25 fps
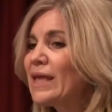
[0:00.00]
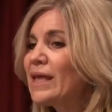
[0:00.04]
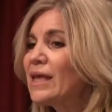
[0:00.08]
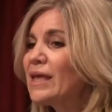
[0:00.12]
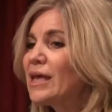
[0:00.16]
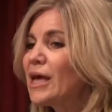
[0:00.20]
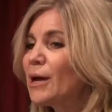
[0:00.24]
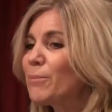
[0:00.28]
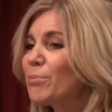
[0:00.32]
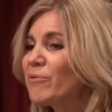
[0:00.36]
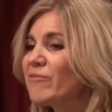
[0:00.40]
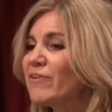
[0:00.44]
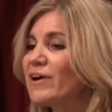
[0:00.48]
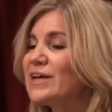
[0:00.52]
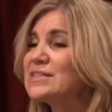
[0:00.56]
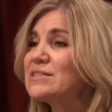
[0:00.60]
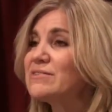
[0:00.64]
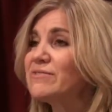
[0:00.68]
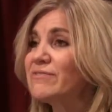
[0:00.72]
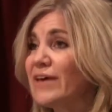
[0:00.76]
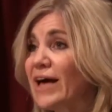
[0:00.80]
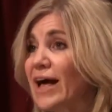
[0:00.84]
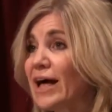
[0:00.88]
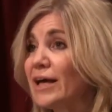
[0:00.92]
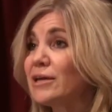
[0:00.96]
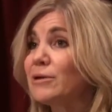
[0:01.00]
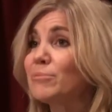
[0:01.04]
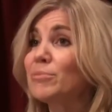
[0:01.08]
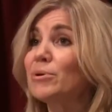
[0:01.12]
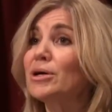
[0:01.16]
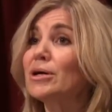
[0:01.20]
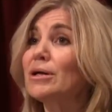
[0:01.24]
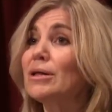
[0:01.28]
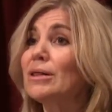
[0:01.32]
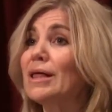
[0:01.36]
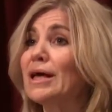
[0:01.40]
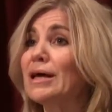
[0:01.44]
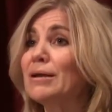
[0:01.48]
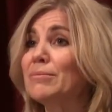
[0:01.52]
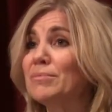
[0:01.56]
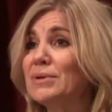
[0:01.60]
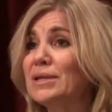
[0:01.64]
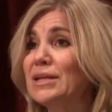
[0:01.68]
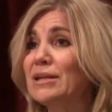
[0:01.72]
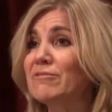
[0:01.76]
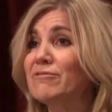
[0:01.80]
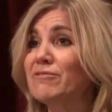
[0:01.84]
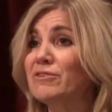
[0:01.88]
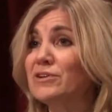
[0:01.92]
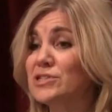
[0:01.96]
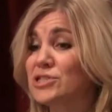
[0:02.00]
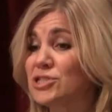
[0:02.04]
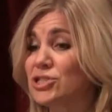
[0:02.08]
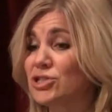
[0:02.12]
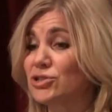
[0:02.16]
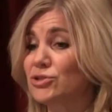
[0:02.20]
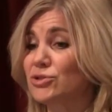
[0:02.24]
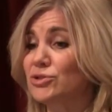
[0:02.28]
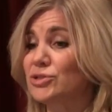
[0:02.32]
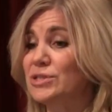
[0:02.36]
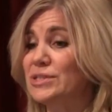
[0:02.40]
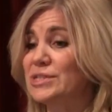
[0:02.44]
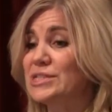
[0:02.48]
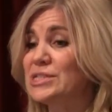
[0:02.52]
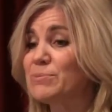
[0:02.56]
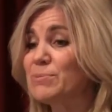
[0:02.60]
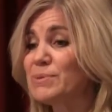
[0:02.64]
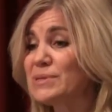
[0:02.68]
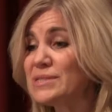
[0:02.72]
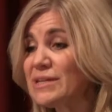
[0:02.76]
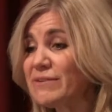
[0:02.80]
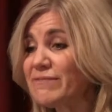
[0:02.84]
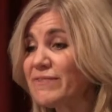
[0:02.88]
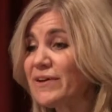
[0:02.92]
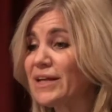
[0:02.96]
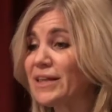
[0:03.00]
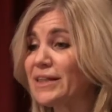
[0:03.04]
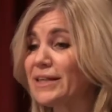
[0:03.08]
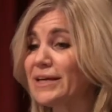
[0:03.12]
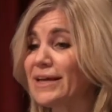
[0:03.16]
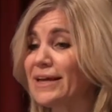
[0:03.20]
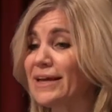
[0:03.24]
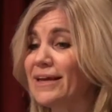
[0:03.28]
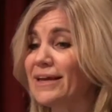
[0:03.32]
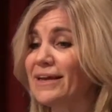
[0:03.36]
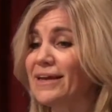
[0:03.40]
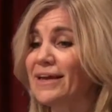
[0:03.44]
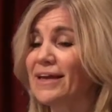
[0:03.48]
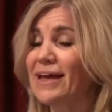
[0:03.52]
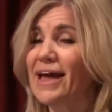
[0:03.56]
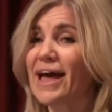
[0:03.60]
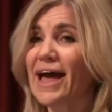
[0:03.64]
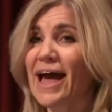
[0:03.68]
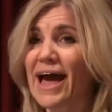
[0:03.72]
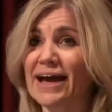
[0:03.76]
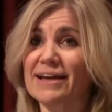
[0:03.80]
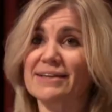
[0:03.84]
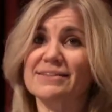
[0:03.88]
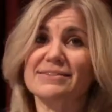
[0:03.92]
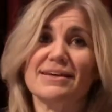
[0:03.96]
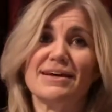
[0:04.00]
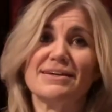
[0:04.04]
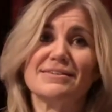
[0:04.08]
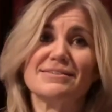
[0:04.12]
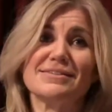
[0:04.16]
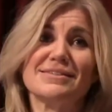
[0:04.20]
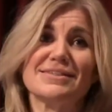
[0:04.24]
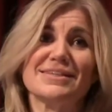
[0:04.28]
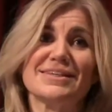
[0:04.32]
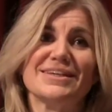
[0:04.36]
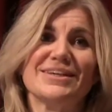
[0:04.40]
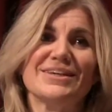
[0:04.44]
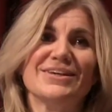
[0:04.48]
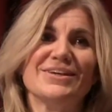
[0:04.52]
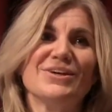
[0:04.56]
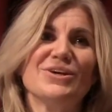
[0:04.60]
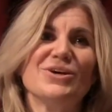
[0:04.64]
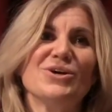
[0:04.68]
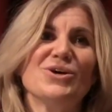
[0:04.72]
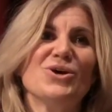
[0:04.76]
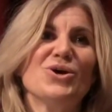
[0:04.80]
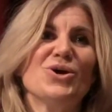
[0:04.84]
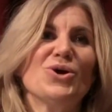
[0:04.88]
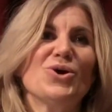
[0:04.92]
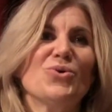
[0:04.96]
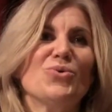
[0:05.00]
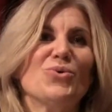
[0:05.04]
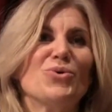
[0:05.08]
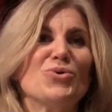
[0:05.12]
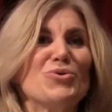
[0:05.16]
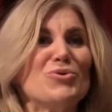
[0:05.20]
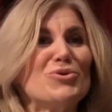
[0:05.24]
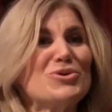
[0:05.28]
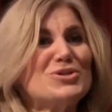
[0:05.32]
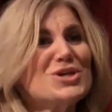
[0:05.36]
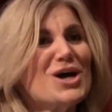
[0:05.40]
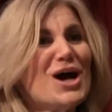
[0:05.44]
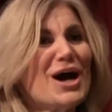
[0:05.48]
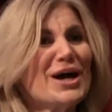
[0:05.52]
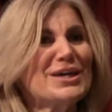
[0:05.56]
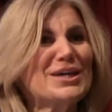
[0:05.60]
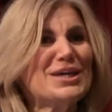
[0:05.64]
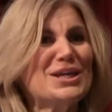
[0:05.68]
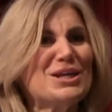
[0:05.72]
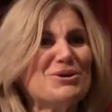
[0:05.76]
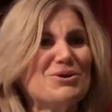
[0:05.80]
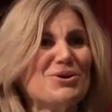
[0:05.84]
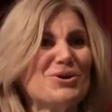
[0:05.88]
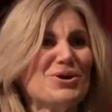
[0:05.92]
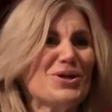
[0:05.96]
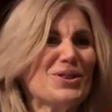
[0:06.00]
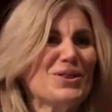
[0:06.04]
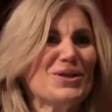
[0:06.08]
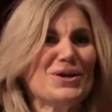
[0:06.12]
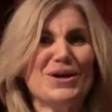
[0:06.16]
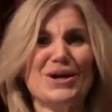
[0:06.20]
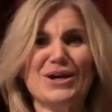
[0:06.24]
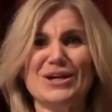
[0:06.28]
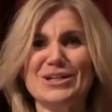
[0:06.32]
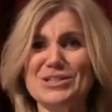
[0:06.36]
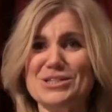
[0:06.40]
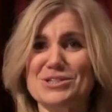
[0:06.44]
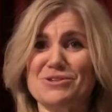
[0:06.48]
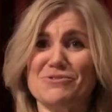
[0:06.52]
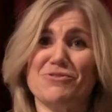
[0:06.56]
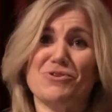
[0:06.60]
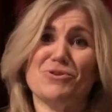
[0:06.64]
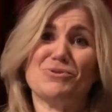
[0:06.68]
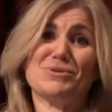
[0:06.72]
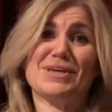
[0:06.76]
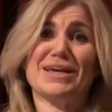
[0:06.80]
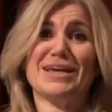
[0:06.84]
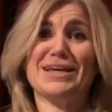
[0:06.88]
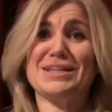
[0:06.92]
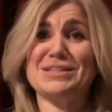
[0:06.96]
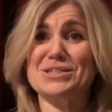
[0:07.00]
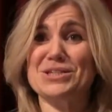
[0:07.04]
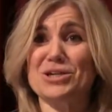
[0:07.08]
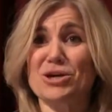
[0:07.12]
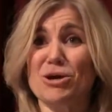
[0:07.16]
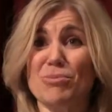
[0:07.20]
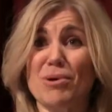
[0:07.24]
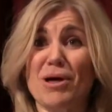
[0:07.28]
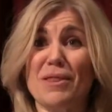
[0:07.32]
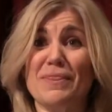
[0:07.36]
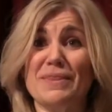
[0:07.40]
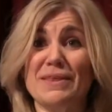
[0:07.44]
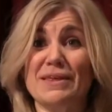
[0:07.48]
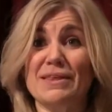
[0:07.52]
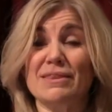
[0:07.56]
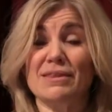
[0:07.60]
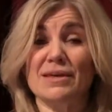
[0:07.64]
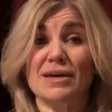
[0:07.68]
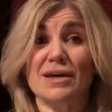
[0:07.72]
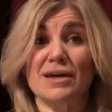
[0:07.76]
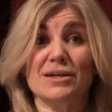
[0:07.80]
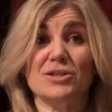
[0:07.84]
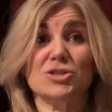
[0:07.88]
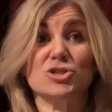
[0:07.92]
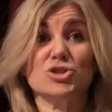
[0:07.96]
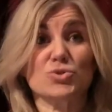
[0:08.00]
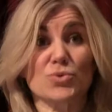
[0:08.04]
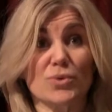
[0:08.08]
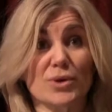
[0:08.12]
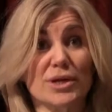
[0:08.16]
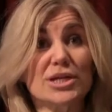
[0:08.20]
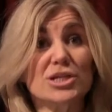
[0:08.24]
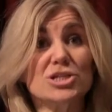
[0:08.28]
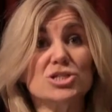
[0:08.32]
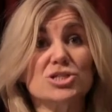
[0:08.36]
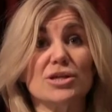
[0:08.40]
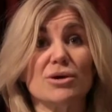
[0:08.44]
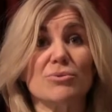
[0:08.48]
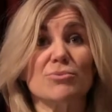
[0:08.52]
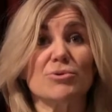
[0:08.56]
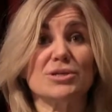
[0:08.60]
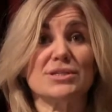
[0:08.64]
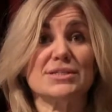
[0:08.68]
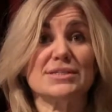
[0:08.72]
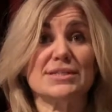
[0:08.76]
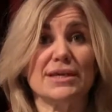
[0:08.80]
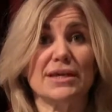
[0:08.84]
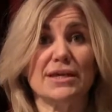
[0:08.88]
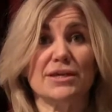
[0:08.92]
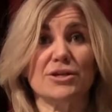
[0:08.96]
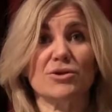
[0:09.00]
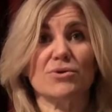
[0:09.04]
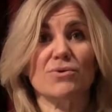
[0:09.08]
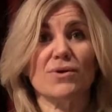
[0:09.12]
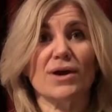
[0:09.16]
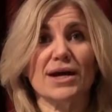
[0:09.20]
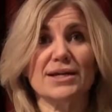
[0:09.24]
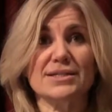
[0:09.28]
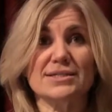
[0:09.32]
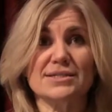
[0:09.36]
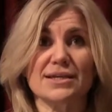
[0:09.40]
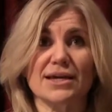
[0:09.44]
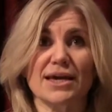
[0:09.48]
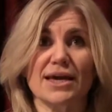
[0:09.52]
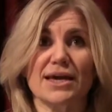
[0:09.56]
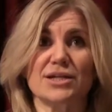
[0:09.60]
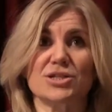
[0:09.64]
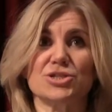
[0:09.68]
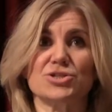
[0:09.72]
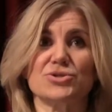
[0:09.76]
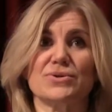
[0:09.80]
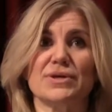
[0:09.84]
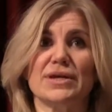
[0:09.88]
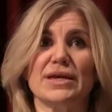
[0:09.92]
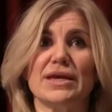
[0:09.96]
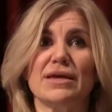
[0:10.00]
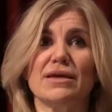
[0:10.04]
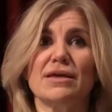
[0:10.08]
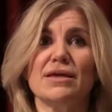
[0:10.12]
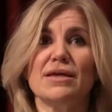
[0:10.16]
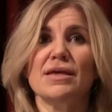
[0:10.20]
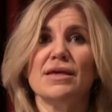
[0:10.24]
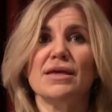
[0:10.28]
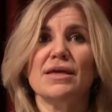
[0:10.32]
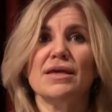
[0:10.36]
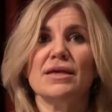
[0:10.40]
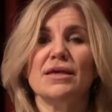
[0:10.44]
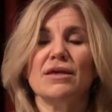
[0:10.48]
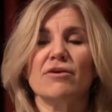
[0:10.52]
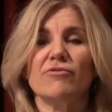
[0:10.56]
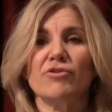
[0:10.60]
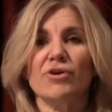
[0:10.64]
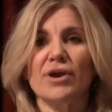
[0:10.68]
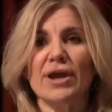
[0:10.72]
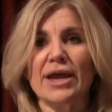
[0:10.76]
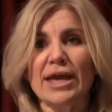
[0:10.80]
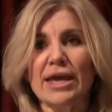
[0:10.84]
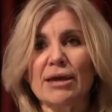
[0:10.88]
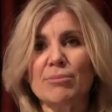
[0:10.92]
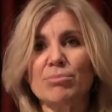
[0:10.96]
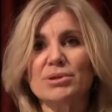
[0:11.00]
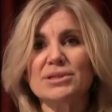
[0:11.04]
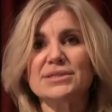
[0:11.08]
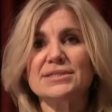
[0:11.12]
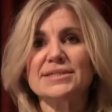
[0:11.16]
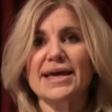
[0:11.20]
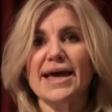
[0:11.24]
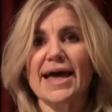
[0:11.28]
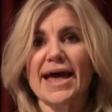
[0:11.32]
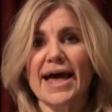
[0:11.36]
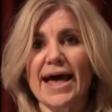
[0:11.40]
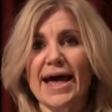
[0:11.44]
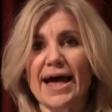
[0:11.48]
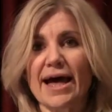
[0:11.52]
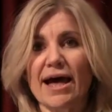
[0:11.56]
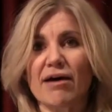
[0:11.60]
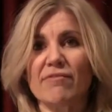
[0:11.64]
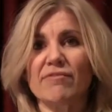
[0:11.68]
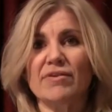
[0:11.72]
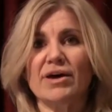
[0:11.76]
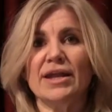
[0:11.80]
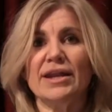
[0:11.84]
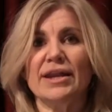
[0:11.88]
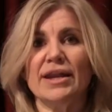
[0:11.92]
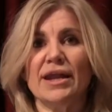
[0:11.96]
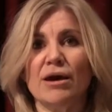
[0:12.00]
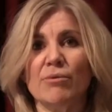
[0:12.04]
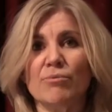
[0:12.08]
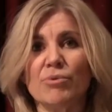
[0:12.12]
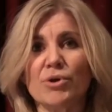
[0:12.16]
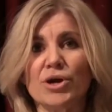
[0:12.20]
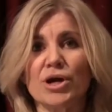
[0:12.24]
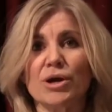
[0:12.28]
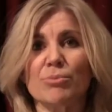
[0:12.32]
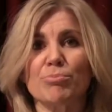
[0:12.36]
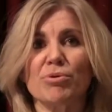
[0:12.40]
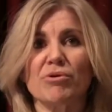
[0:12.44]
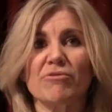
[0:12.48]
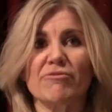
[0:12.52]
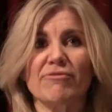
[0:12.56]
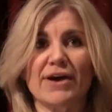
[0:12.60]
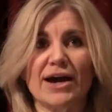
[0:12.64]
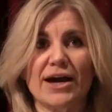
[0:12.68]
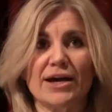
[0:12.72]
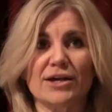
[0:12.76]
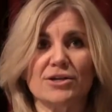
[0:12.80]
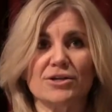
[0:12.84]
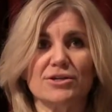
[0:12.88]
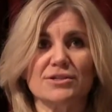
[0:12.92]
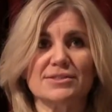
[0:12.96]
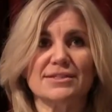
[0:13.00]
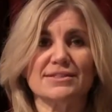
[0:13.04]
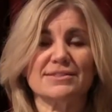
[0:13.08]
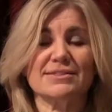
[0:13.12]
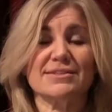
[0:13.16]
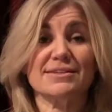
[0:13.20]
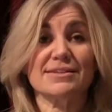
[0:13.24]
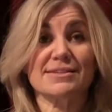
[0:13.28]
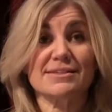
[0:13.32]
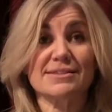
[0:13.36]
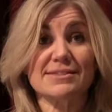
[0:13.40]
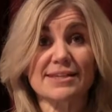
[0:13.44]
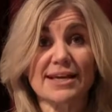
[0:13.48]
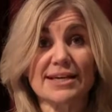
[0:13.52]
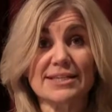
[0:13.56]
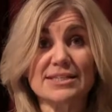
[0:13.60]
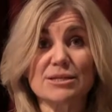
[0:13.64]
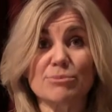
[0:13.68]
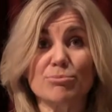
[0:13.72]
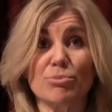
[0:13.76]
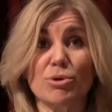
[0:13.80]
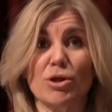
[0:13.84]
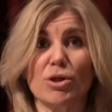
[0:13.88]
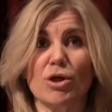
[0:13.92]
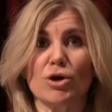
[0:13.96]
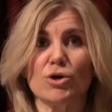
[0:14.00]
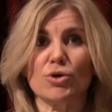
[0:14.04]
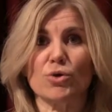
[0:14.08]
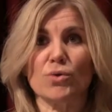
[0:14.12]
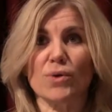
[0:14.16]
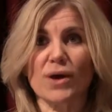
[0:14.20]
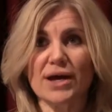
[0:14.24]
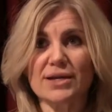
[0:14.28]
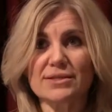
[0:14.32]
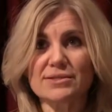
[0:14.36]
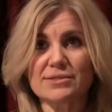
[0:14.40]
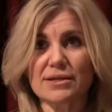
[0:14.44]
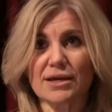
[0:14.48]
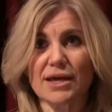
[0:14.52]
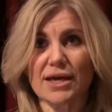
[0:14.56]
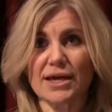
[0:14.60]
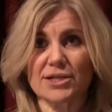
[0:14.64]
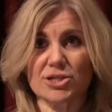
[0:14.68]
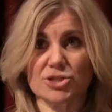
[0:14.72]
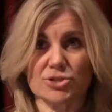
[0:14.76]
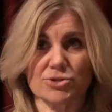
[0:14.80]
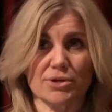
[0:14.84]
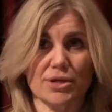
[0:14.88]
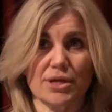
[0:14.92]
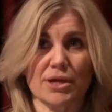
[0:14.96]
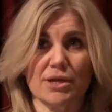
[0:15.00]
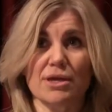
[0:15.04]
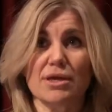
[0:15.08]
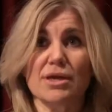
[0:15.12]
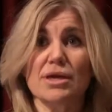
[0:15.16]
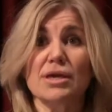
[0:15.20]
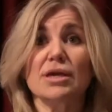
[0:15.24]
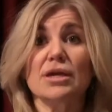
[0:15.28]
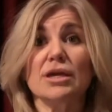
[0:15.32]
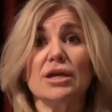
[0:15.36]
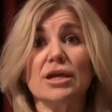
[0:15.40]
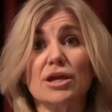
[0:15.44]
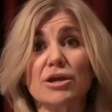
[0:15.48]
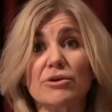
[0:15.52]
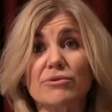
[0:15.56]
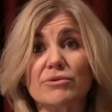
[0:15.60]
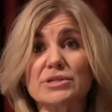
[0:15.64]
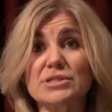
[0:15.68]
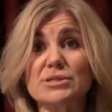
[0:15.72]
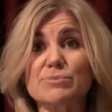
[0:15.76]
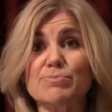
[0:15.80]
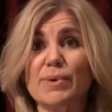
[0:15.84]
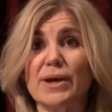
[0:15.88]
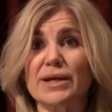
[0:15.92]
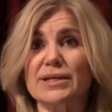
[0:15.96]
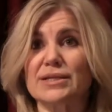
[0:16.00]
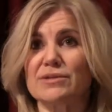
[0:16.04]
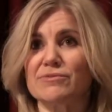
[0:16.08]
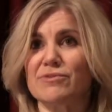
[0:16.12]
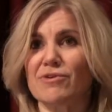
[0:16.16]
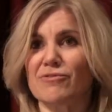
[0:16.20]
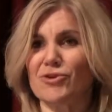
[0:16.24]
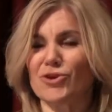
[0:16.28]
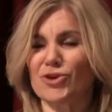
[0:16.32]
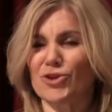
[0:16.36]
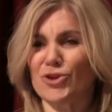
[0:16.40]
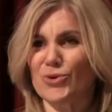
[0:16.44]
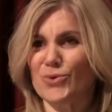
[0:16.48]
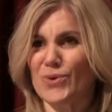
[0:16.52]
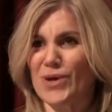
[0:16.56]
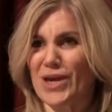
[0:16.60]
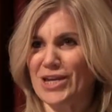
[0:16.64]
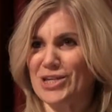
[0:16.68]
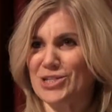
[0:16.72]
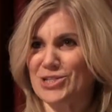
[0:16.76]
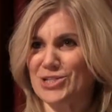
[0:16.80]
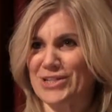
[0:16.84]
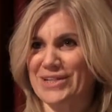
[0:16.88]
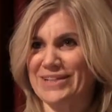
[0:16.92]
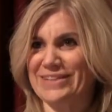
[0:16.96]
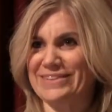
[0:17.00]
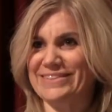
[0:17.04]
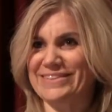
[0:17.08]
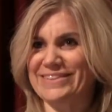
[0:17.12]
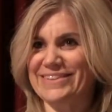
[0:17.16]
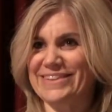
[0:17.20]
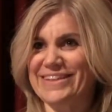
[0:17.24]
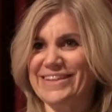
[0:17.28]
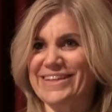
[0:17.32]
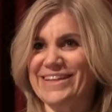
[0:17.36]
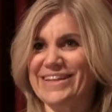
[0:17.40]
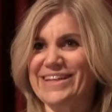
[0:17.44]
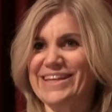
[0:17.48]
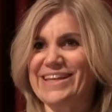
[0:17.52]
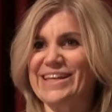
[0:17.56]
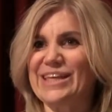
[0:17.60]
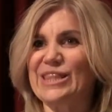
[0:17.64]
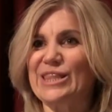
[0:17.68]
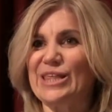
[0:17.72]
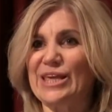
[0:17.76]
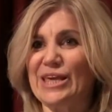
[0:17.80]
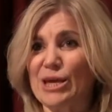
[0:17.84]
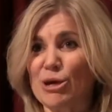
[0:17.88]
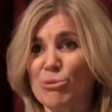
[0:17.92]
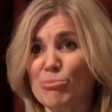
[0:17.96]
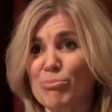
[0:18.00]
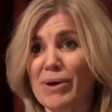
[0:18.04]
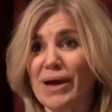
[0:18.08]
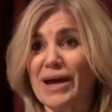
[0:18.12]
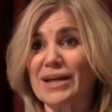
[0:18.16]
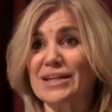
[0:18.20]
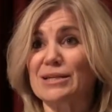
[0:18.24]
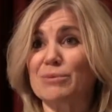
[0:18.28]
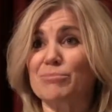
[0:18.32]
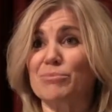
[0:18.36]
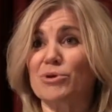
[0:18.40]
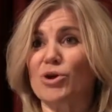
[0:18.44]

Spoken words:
It provides valuable and meaningful solutions, specifically access. When we were talking earlier, just a few seconds ago, about the shortage that we're seeing across the country, if you're able to have a network of providers that's accessible across the country, irrespective of your location, the impact can be